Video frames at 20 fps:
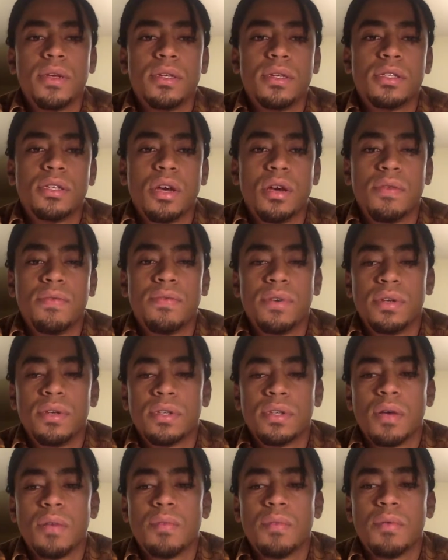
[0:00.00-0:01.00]
So, for
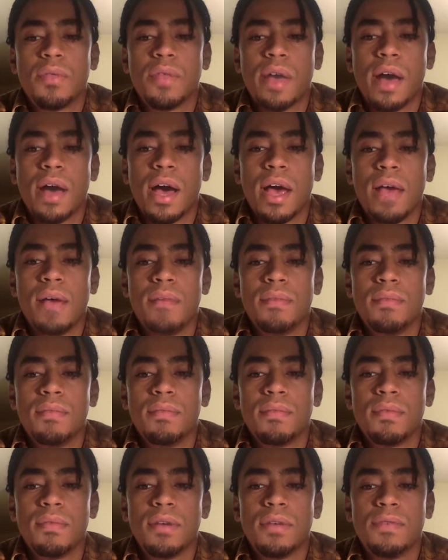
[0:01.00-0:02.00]
example, that
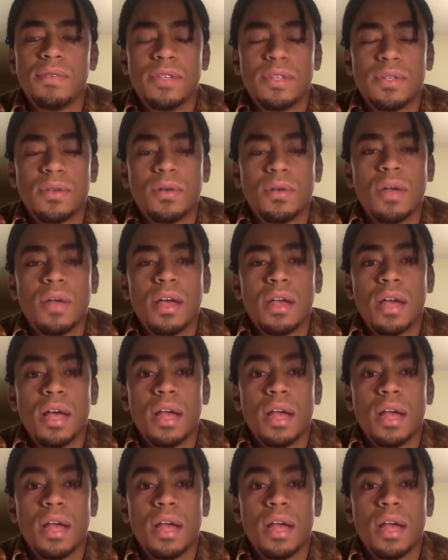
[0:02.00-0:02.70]
I'm a physical learner.